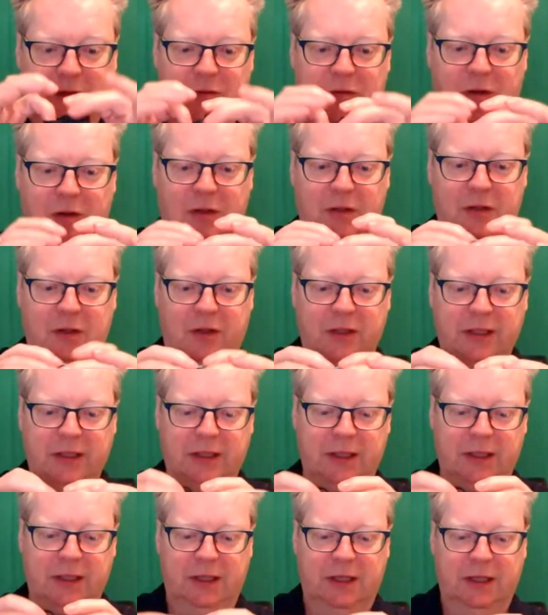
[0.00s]
and that is rock
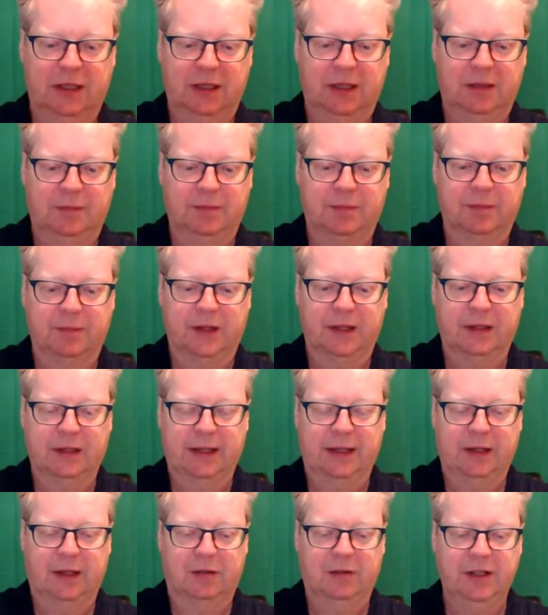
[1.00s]
solid. Um,
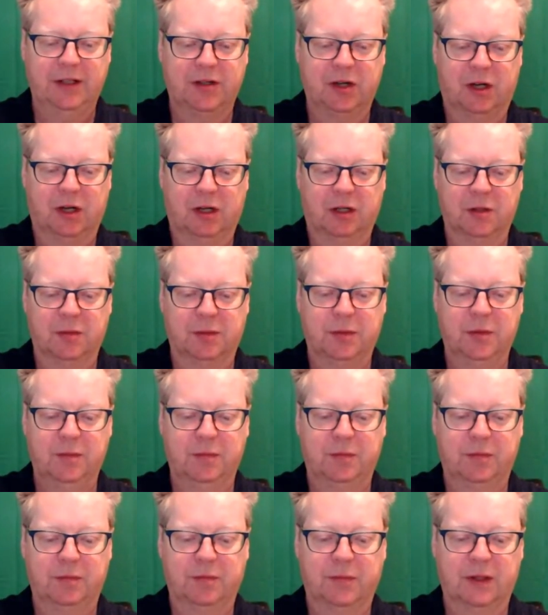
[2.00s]
they are
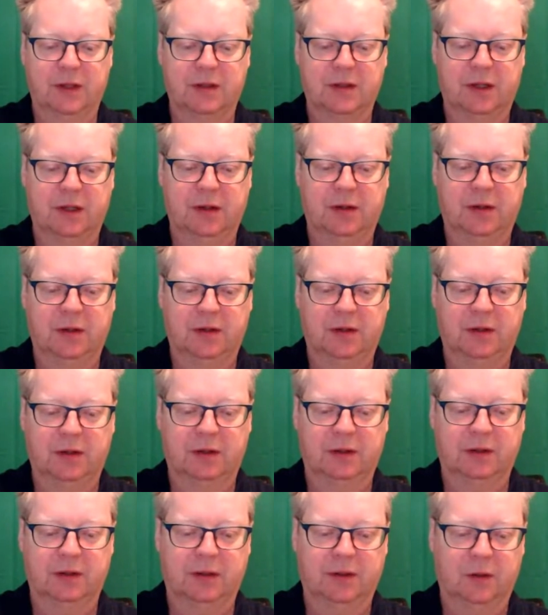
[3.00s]
rechargeable, so you've
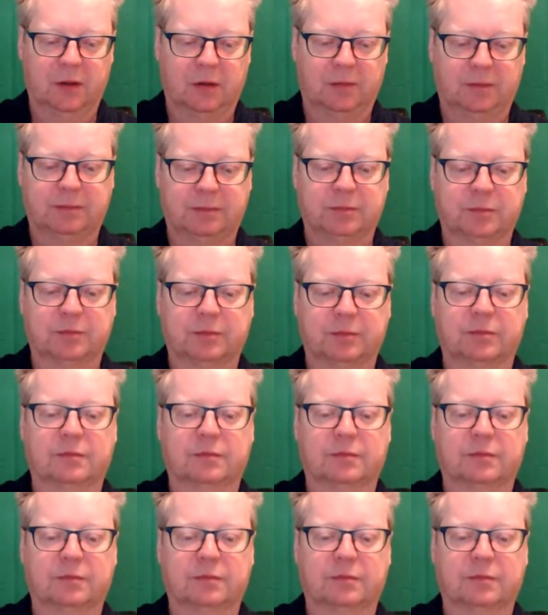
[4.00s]
got your